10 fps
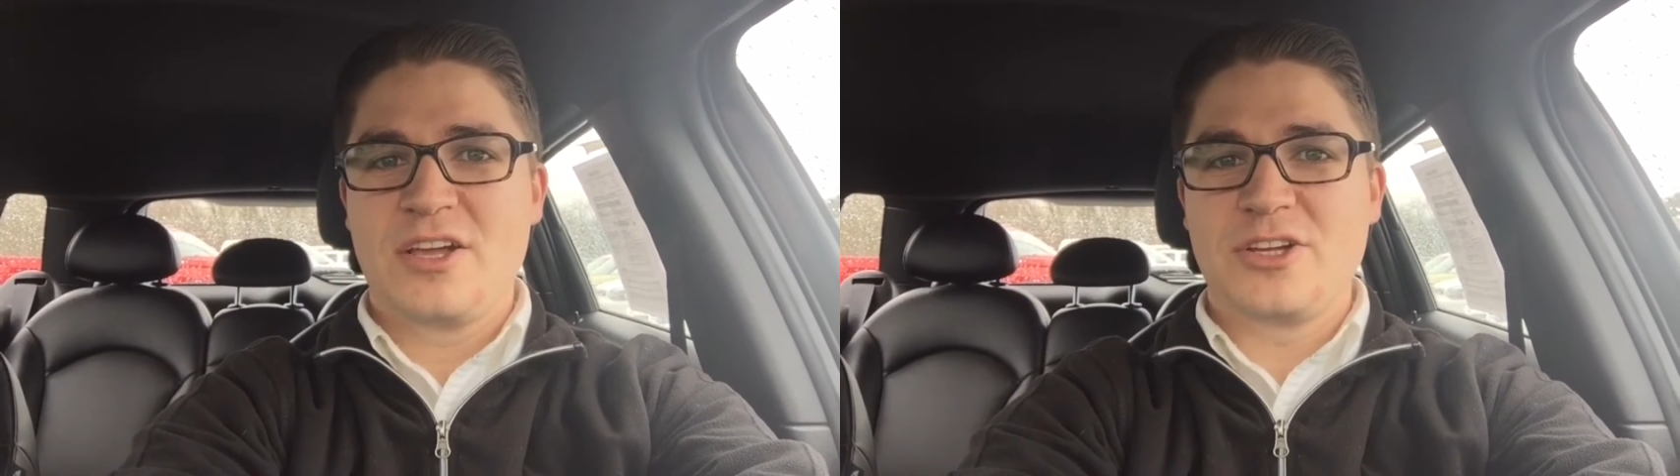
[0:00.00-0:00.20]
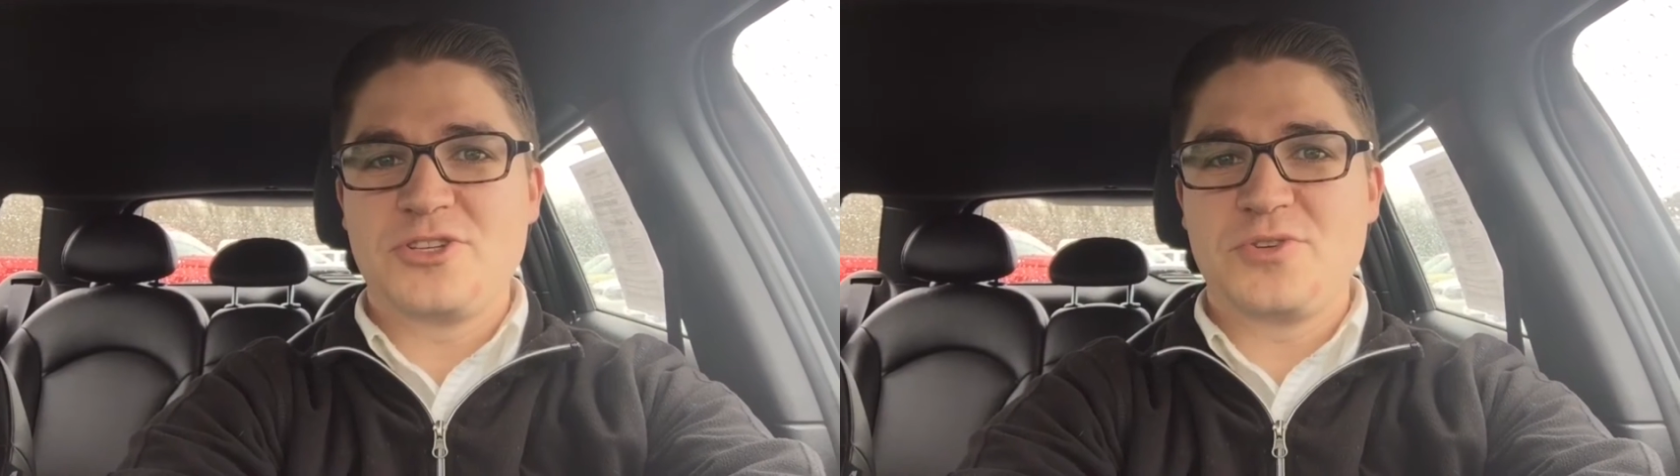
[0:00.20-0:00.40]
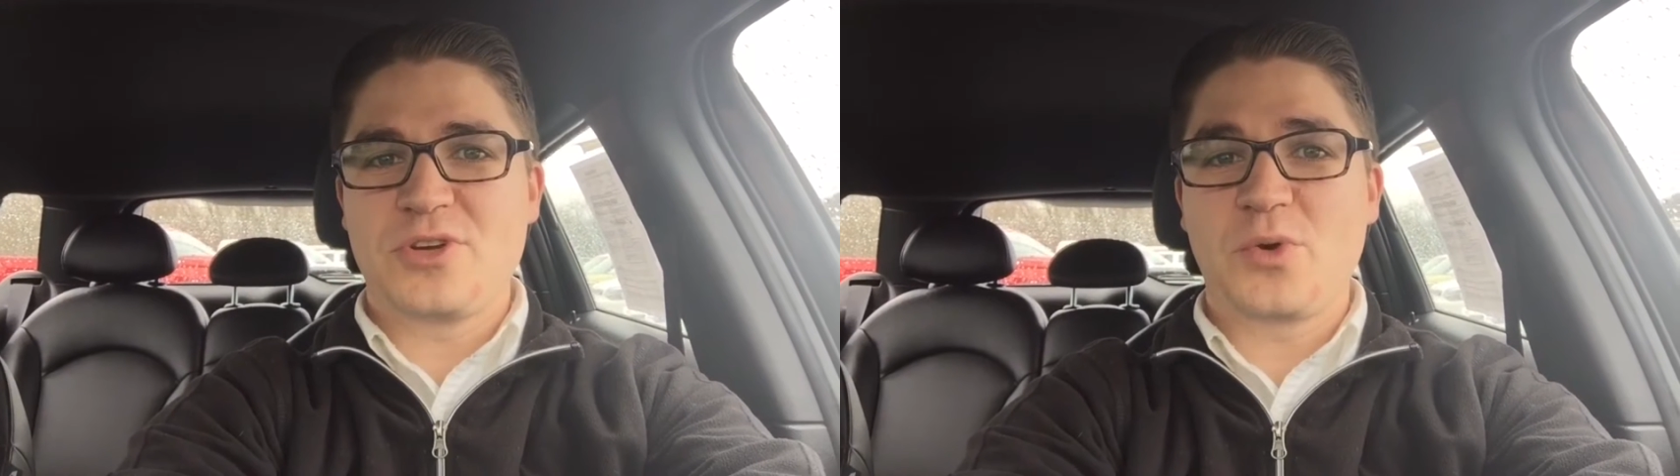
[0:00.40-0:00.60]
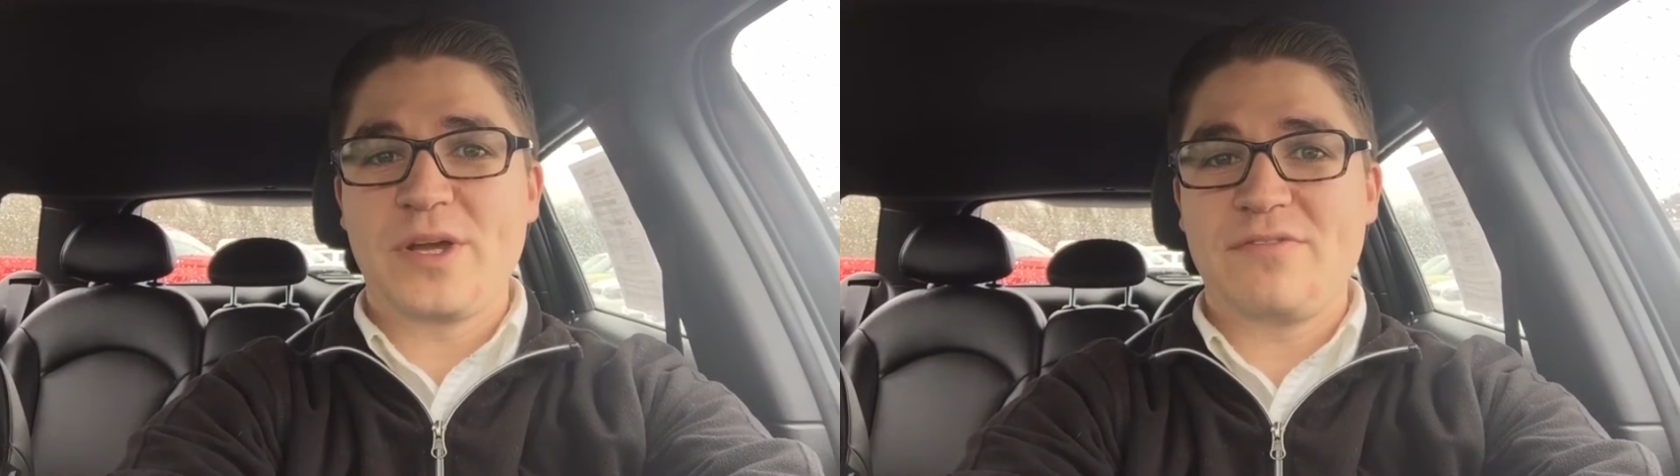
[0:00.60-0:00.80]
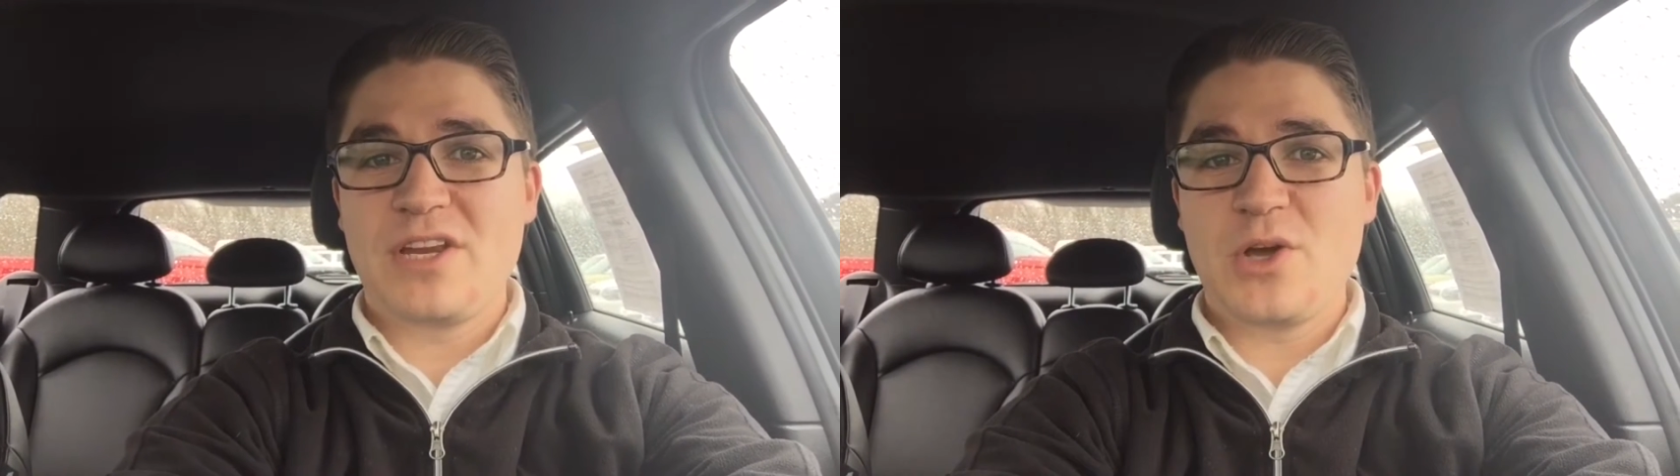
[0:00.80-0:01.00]
Gonna shoot a
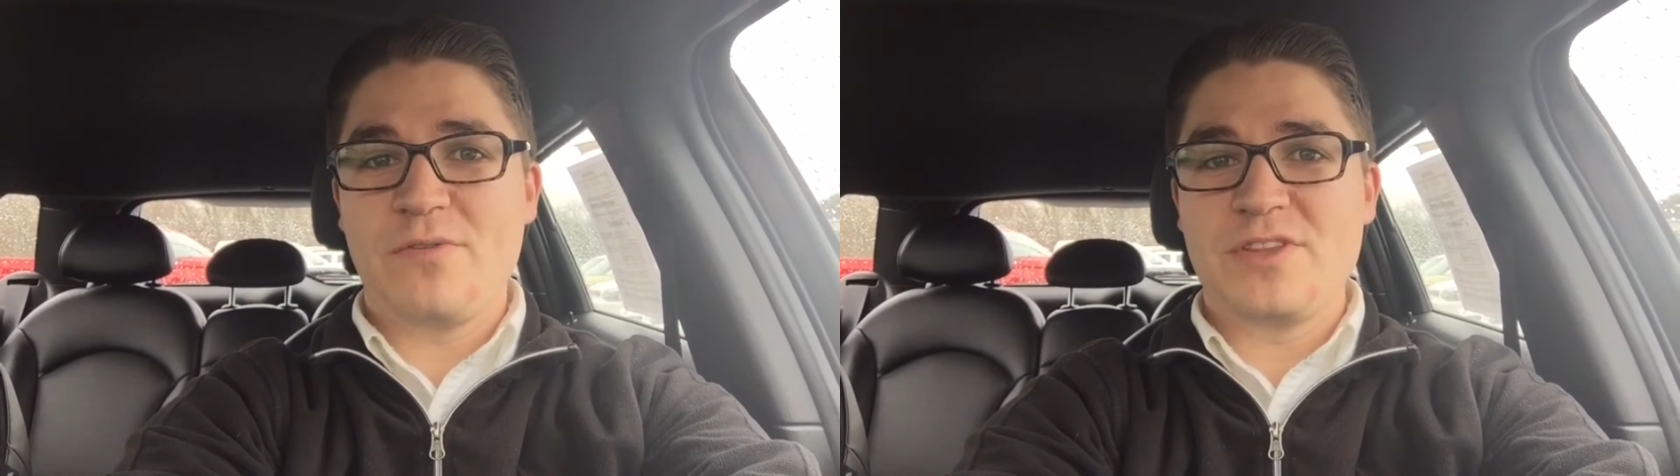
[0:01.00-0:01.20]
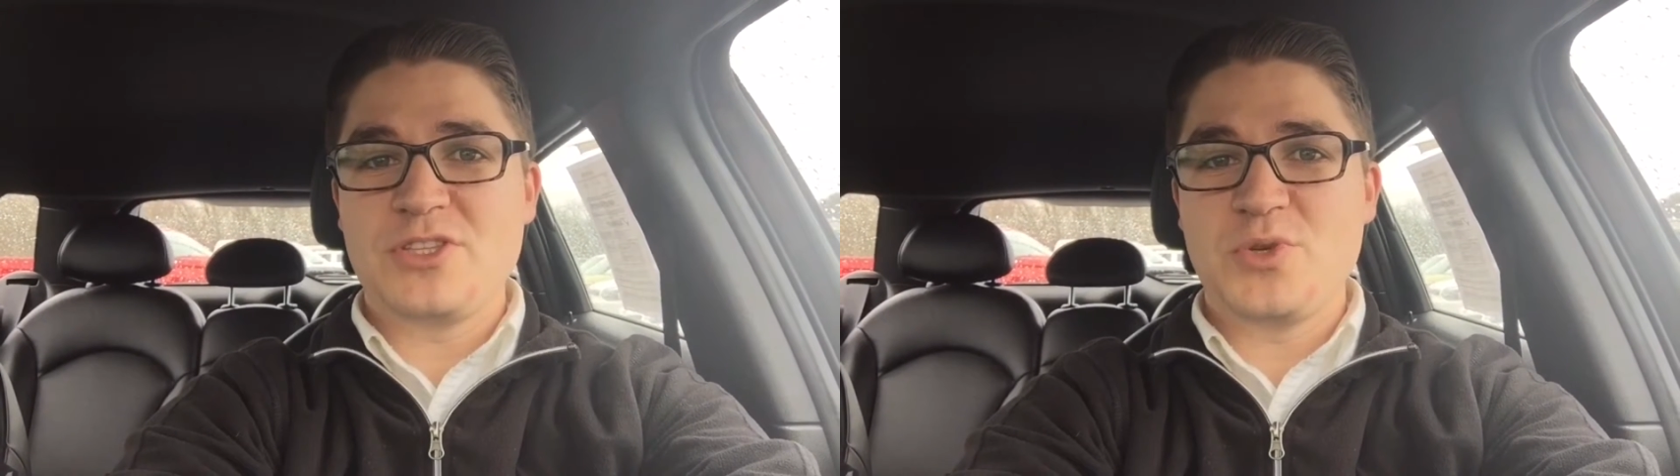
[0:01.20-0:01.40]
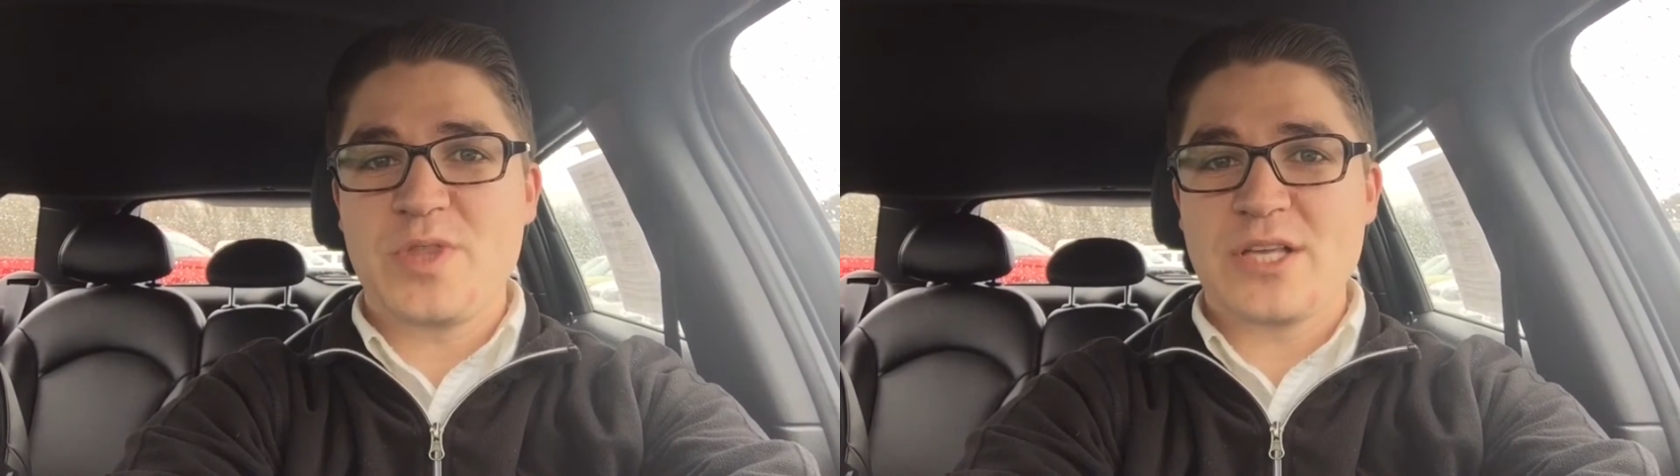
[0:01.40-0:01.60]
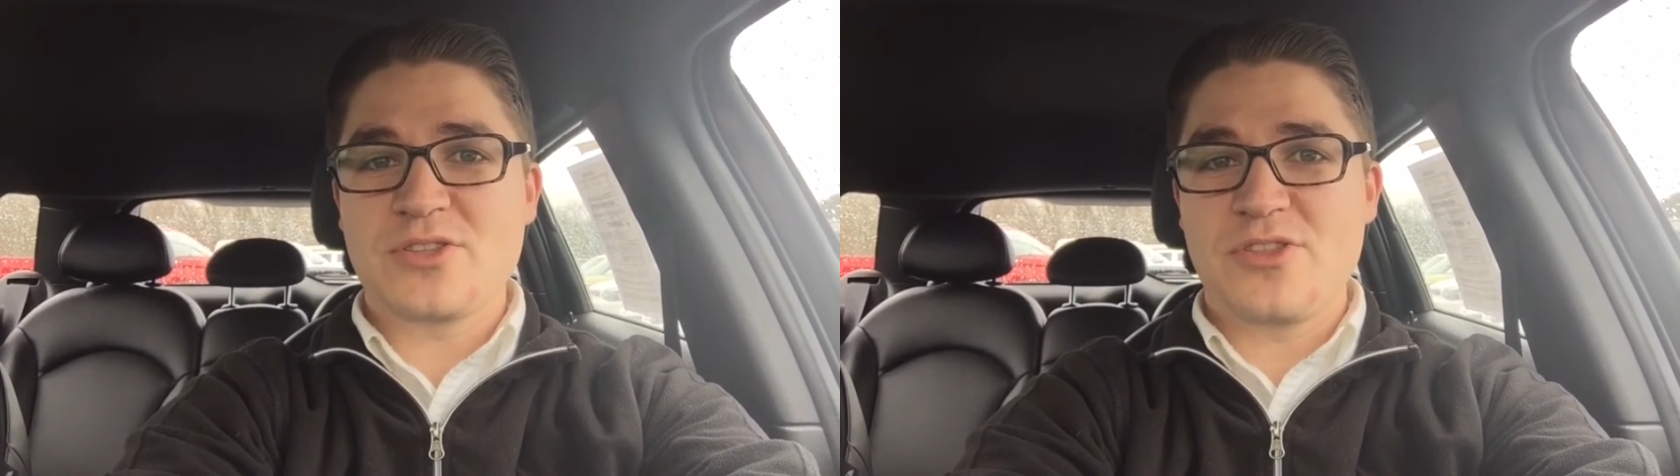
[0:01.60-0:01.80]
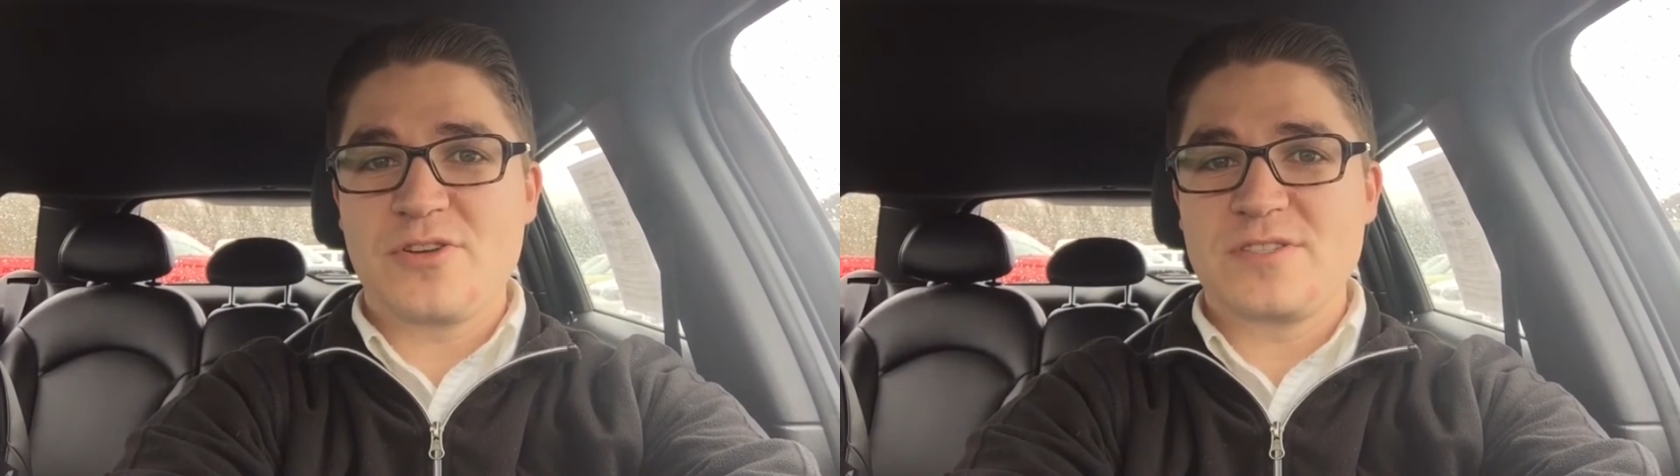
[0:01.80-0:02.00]
quick video of the
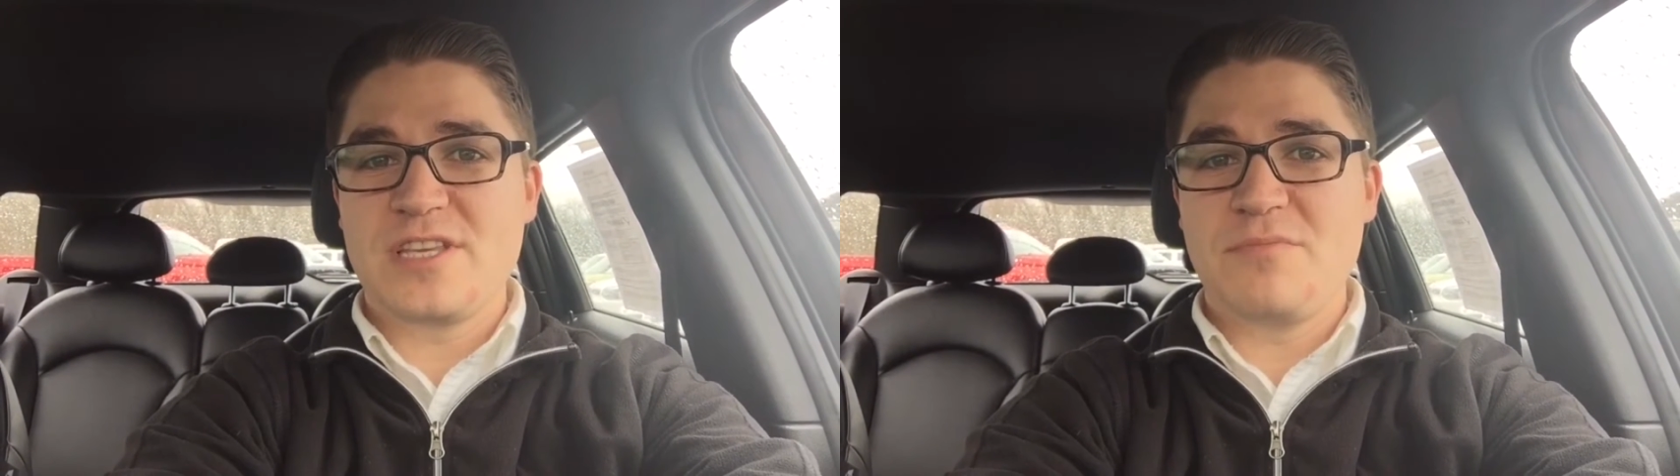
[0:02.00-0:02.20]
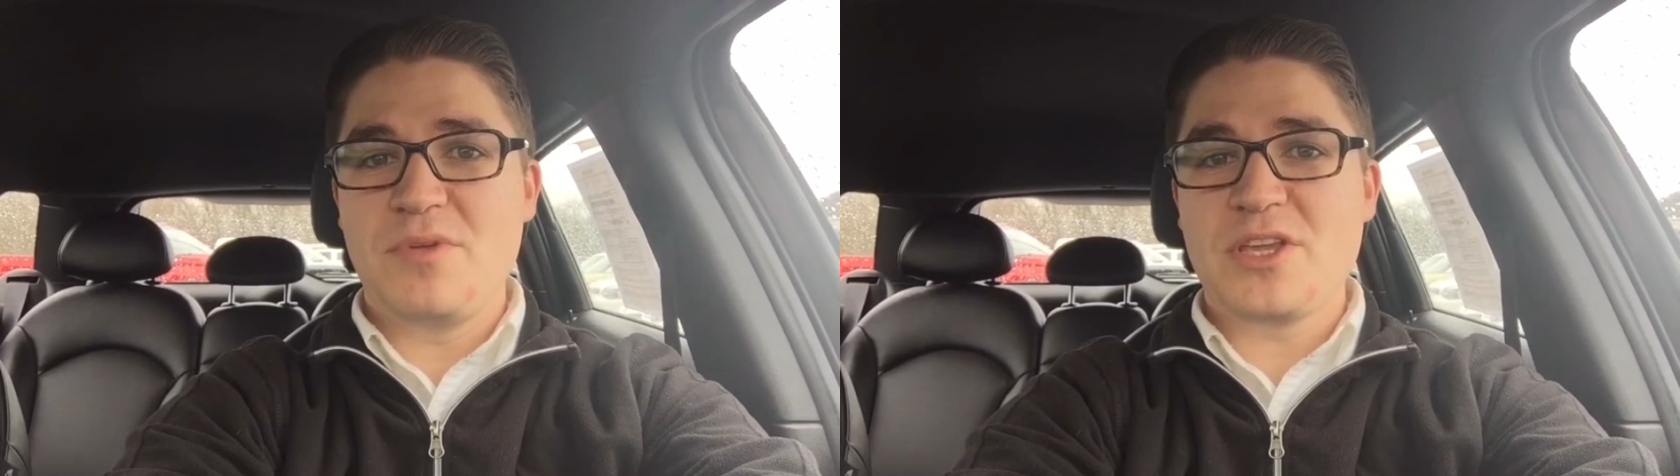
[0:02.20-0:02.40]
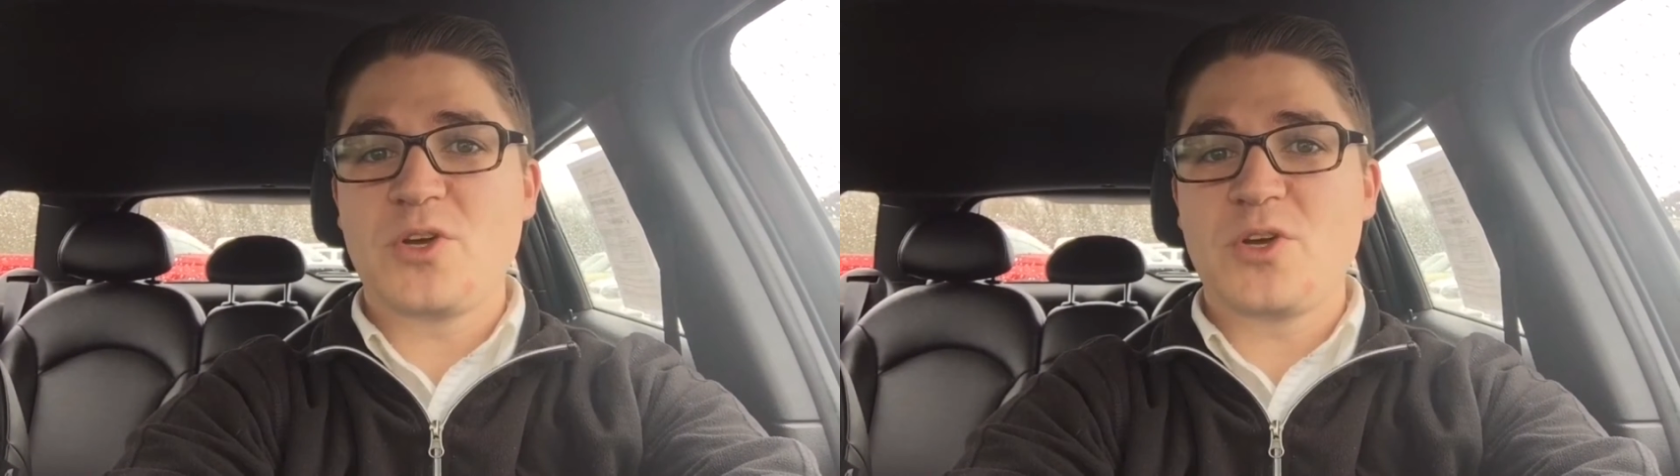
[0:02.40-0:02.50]
2013